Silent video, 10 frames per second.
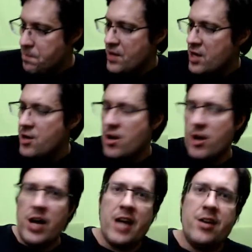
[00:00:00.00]
You know,
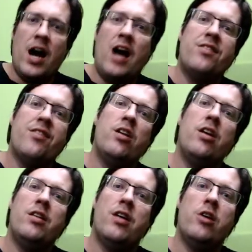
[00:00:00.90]
are you Han Solo
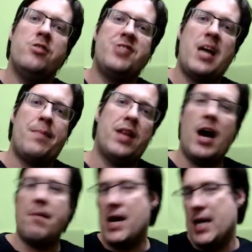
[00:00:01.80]
that owes Jabba the Hutt
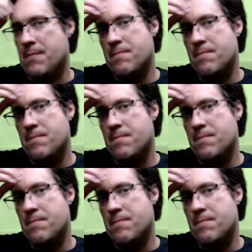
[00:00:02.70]
money?